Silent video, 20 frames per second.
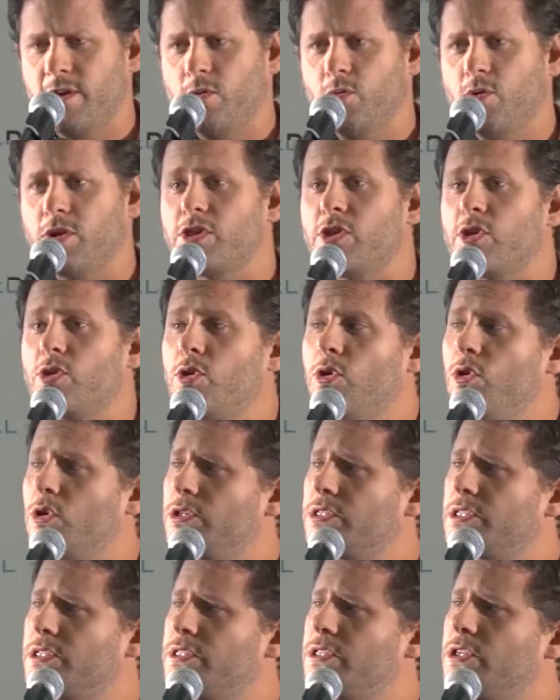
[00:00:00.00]
What are the
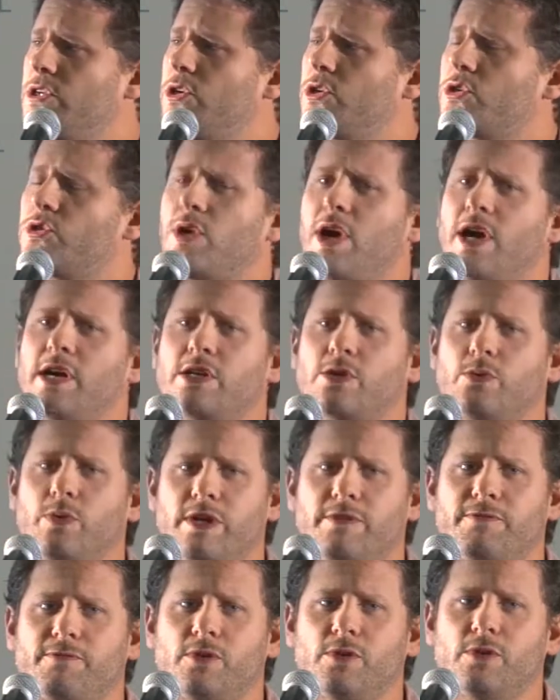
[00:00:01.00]
causes that you're trying to
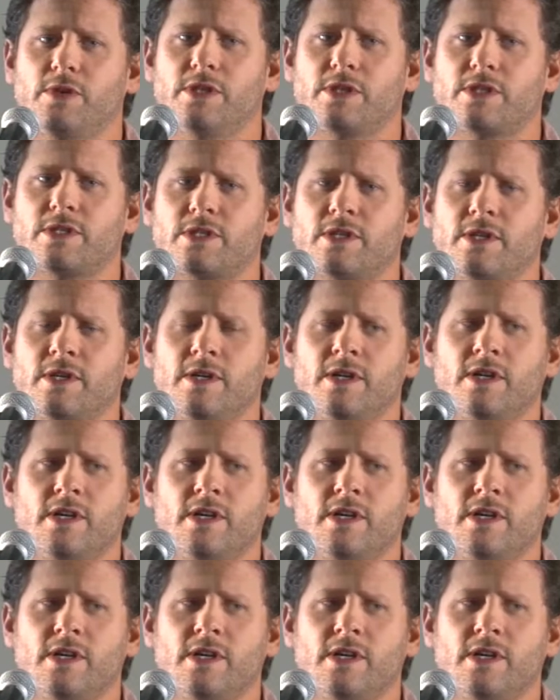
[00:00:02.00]
influence?